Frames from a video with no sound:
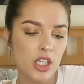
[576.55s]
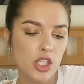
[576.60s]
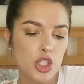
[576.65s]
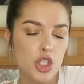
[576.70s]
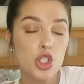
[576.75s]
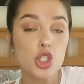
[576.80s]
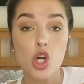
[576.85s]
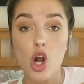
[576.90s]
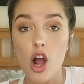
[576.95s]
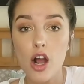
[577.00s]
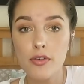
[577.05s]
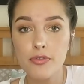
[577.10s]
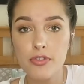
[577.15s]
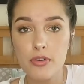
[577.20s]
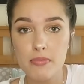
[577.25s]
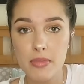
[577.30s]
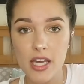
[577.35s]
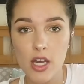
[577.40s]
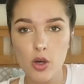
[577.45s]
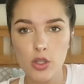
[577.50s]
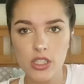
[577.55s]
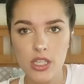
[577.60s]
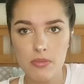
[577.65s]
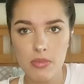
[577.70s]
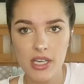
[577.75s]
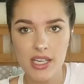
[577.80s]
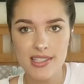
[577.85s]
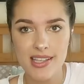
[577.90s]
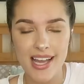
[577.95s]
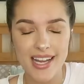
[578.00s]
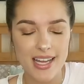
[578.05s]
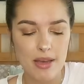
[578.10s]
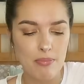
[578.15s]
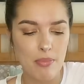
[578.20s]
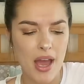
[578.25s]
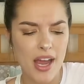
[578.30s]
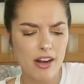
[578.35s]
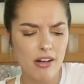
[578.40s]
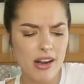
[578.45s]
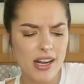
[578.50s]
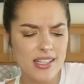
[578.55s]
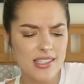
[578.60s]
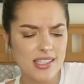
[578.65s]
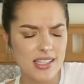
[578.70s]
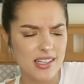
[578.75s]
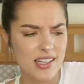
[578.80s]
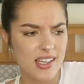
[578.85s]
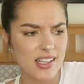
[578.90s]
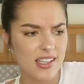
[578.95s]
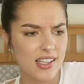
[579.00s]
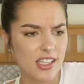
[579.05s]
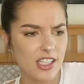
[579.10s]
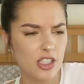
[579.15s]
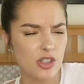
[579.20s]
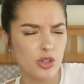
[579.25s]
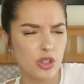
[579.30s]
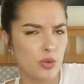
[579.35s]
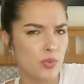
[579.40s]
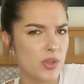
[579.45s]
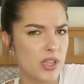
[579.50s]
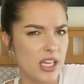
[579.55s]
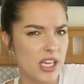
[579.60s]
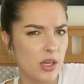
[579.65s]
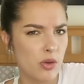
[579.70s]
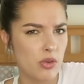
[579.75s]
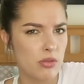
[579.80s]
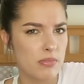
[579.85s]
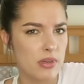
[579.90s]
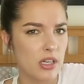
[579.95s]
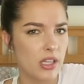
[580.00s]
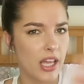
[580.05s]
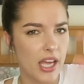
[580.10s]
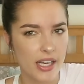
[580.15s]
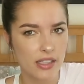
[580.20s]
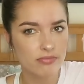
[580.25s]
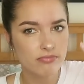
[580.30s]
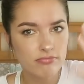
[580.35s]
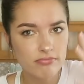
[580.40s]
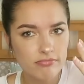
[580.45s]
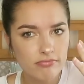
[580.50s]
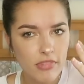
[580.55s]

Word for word: strong for me only because I get migraines and it, you, you would think it would be like